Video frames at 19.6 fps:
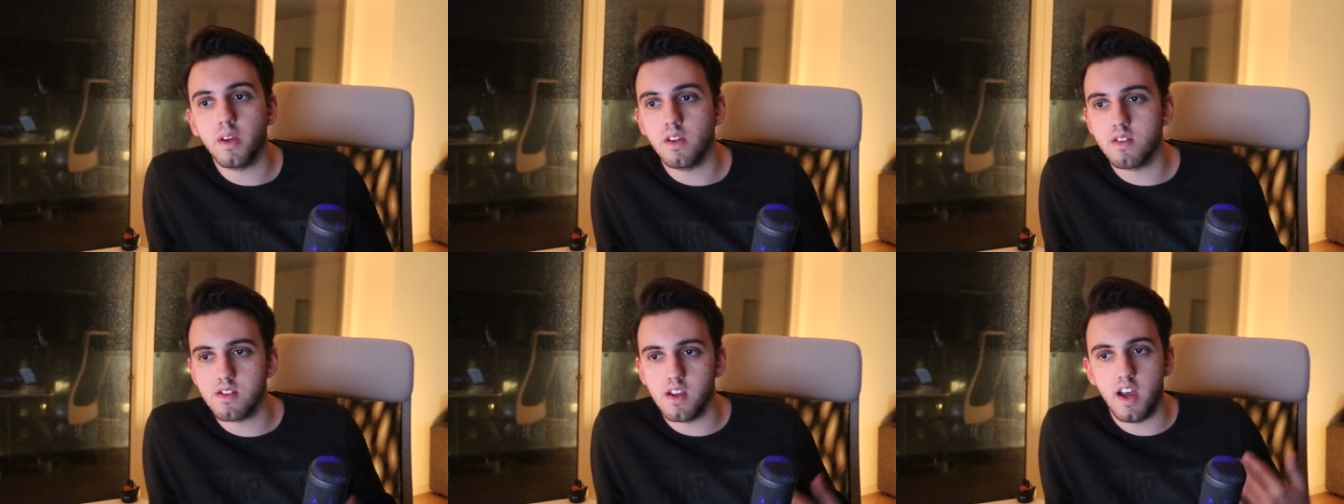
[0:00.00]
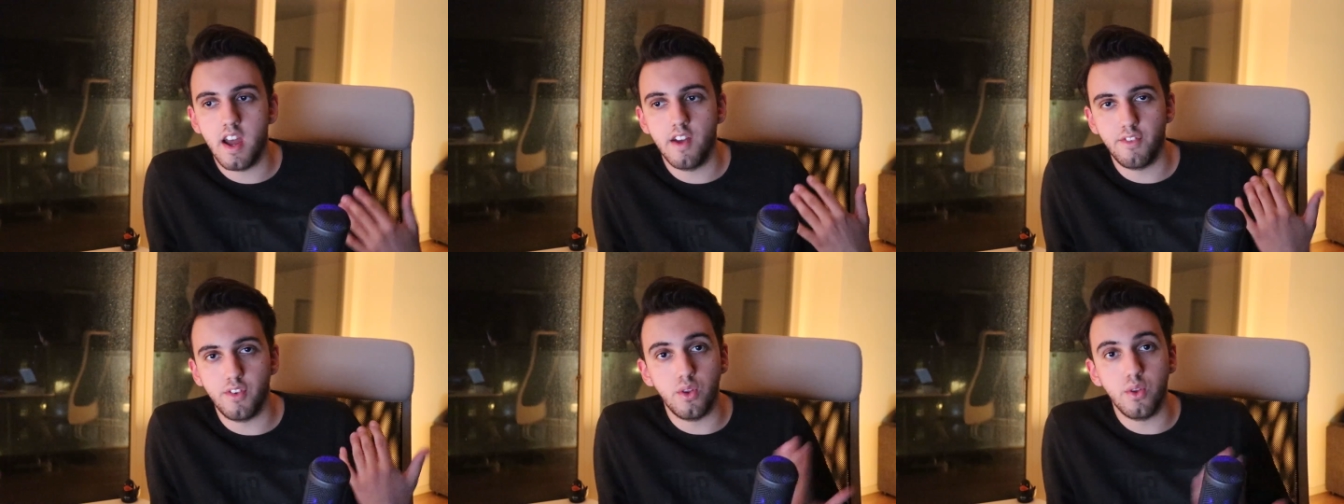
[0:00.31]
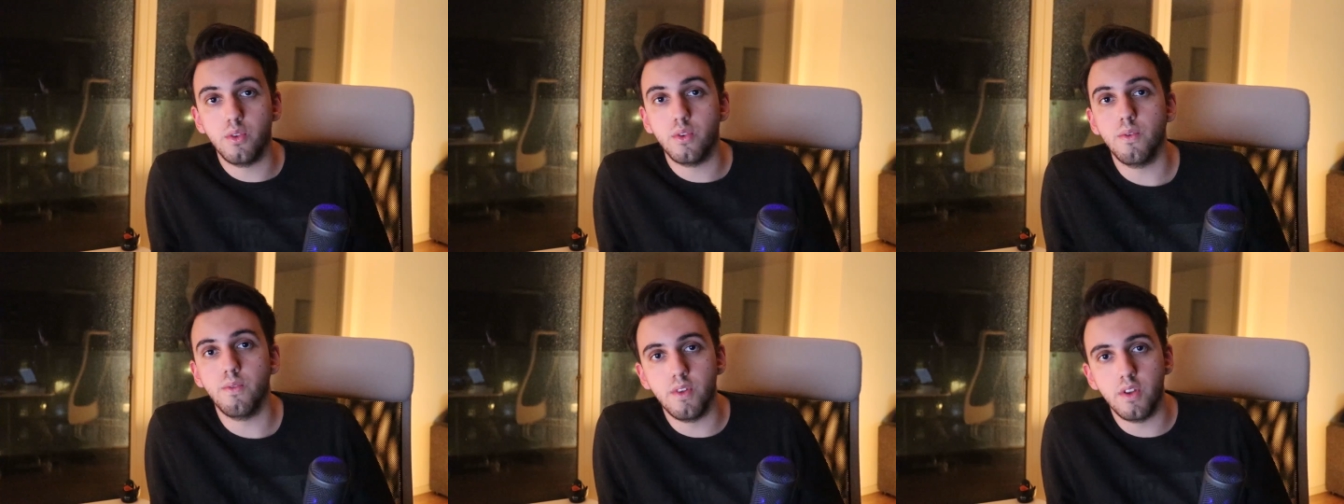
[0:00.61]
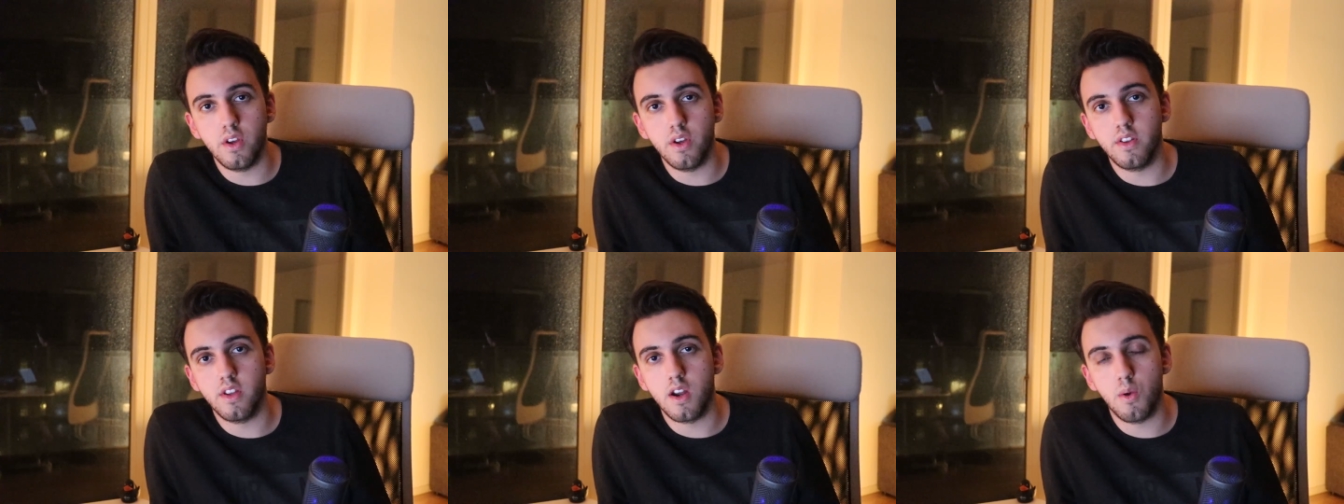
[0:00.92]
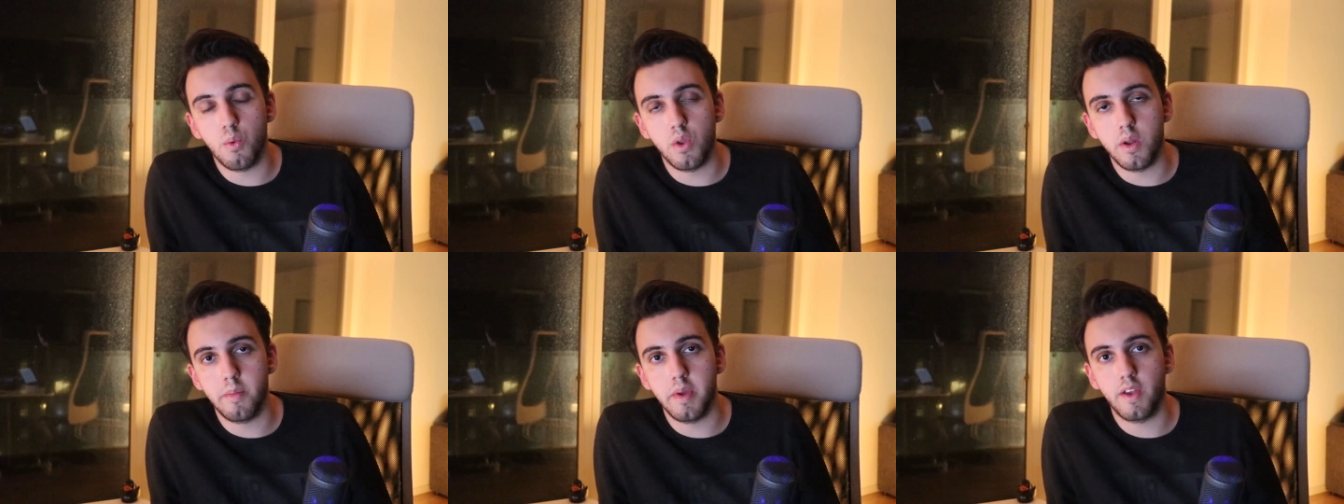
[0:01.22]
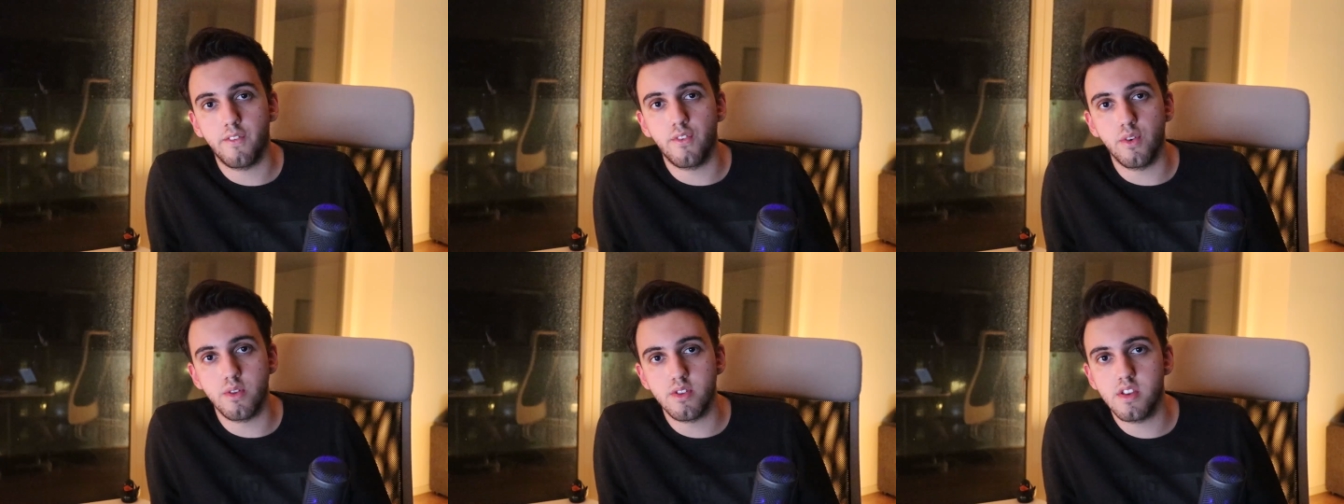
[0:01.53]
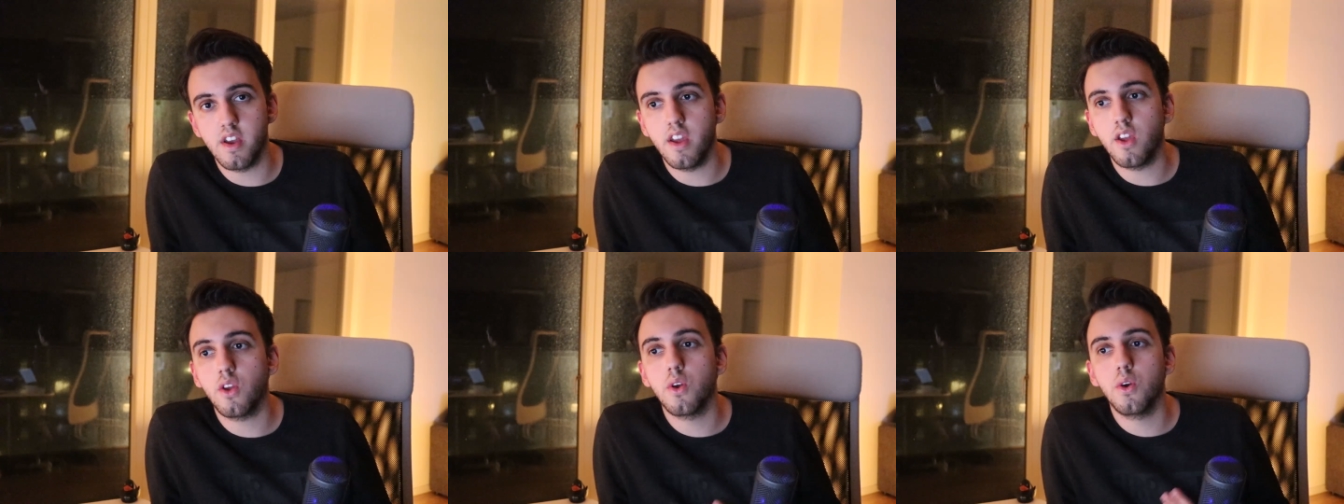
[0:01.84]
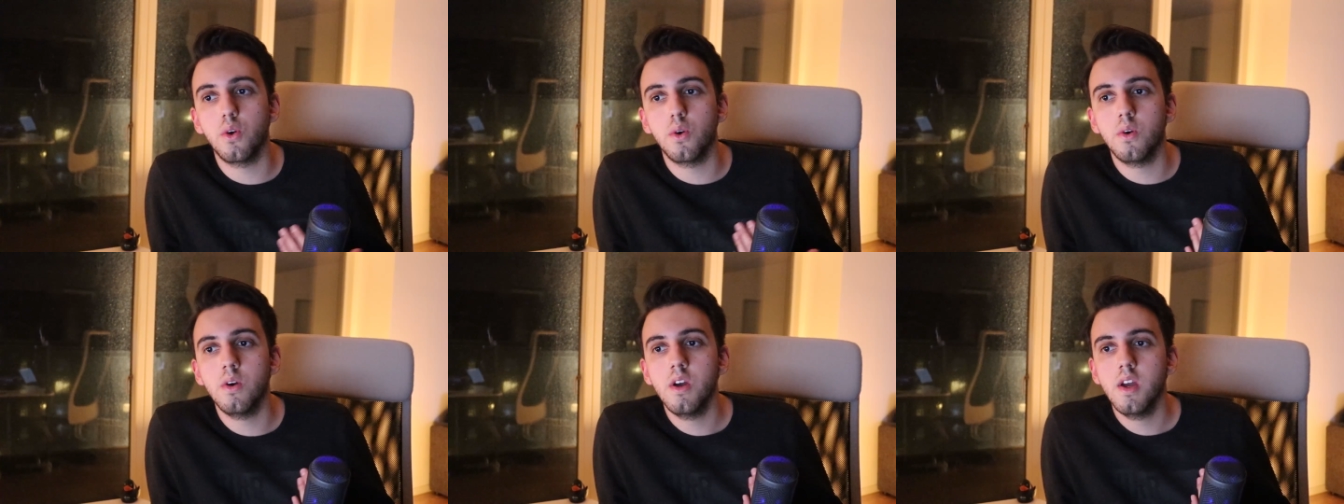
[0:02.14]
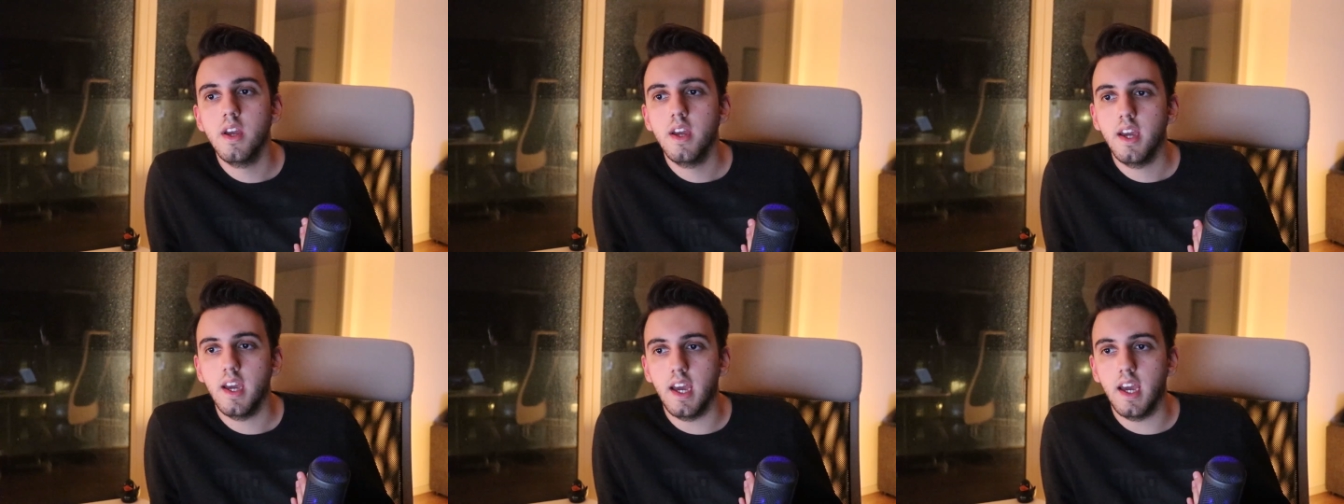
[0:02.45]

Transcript: because I have a YouTube video that I want to make for Sykoo,